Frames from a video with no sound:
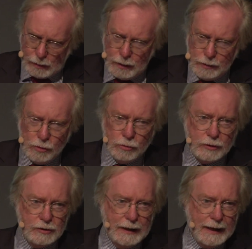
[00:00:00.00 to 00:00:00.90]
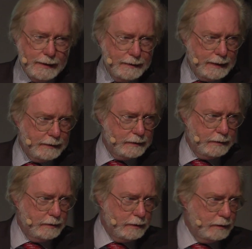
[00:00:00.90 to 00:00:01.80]
in order to get that
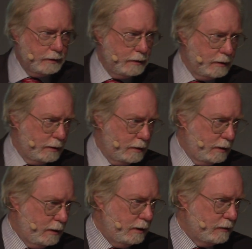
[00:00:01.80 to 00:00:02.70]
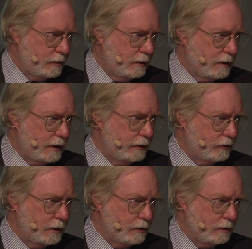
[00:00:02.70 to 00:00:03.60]

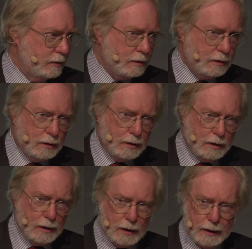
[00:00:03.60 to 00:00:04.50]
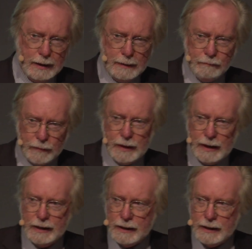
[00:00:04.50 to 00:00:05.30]
internalization, um, an